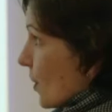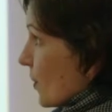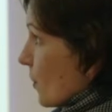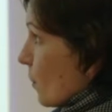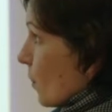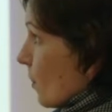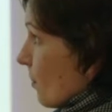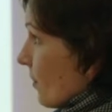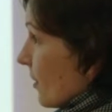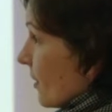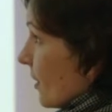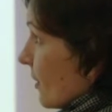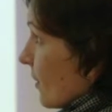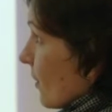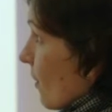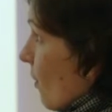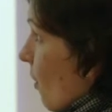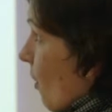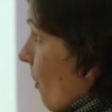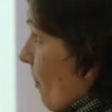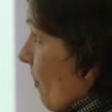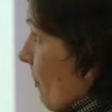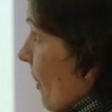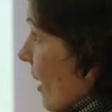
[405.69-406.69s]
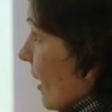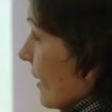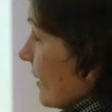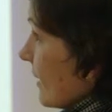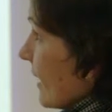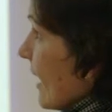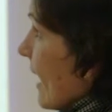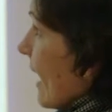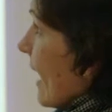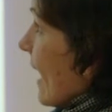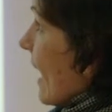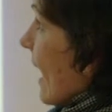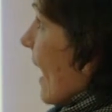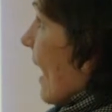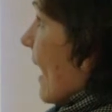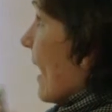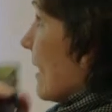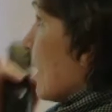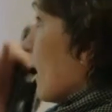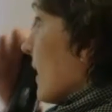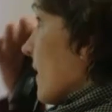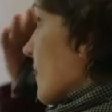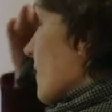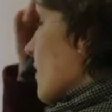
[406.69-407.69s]
Woman in Combat.
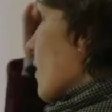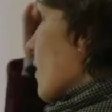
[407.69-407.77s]
And it's